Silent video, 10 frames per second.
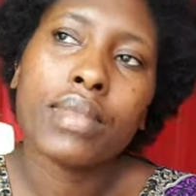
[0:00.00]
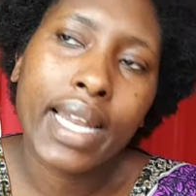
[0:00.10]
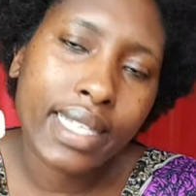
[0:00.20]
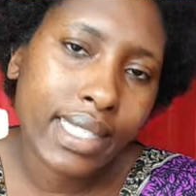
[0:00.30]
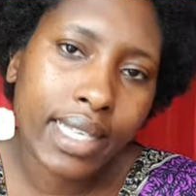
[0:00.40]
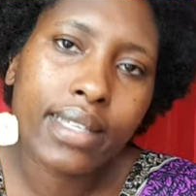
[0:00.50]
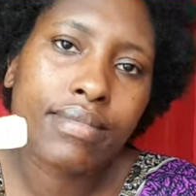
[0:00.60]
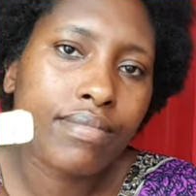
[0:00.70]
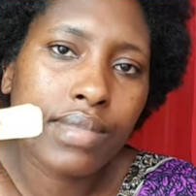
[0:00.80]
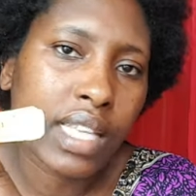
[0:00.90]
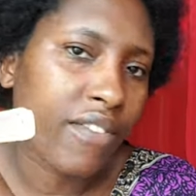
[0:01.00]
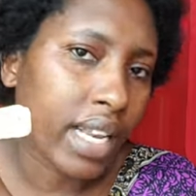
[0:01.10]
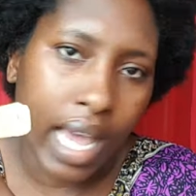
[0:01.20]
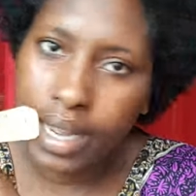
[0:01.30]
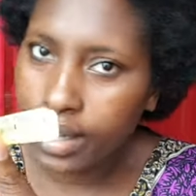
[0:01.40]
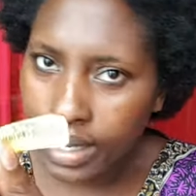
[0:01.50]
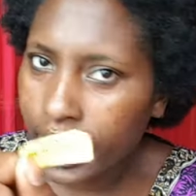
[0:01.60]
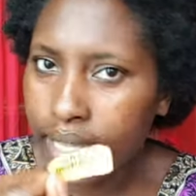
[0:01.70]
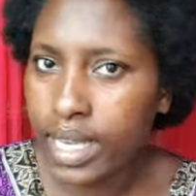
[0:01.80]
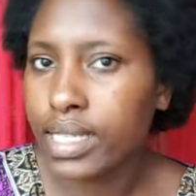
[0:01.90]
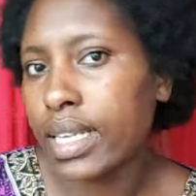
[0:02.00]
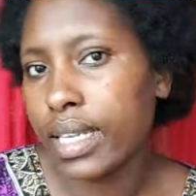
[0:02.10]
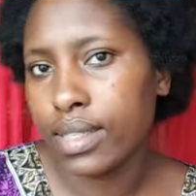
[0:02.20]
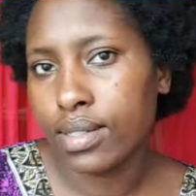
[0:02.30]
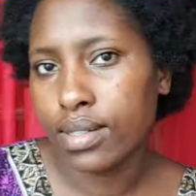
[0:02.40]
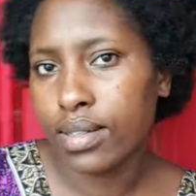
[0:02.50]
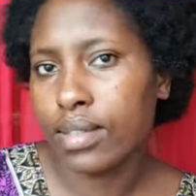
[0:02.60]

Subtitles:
let's say 700 Kenya shillings.